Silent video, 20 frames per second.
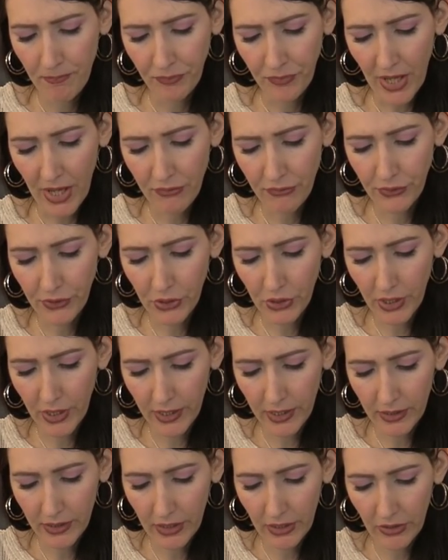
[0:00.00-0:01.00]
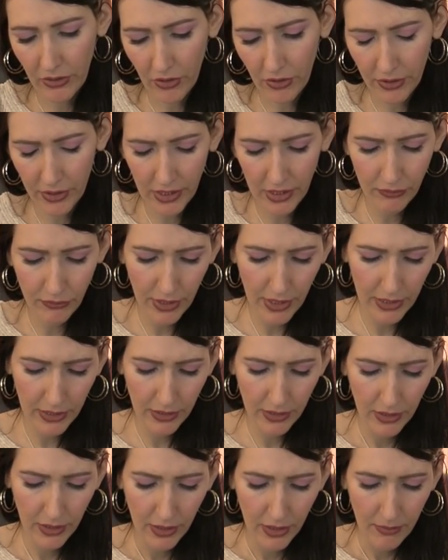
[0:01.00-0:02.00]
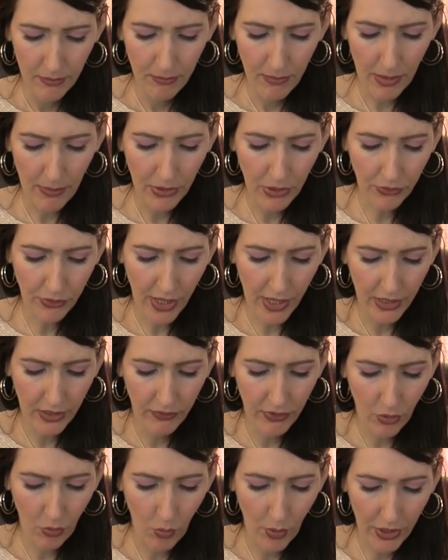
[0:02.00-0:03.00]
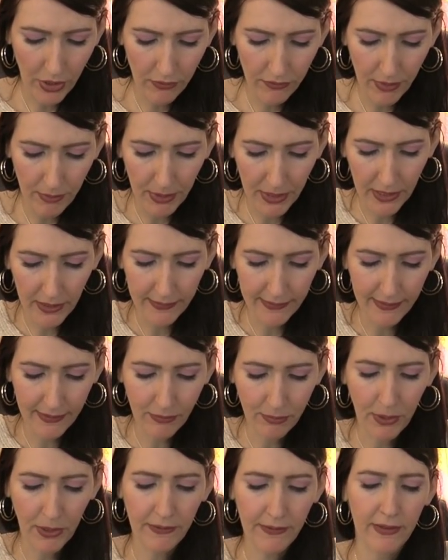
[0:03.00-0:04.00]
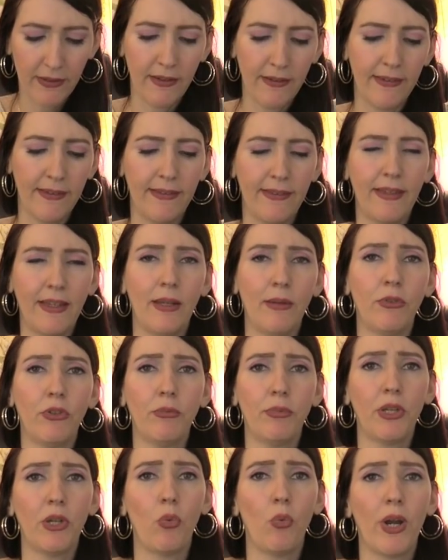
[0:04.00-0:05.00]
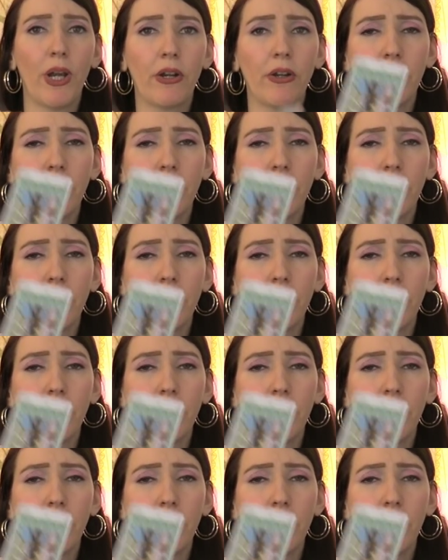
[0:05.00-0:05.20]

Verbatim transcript: I feel like they are even, maybe you're not even aware of it because this person doesn't seem to be aware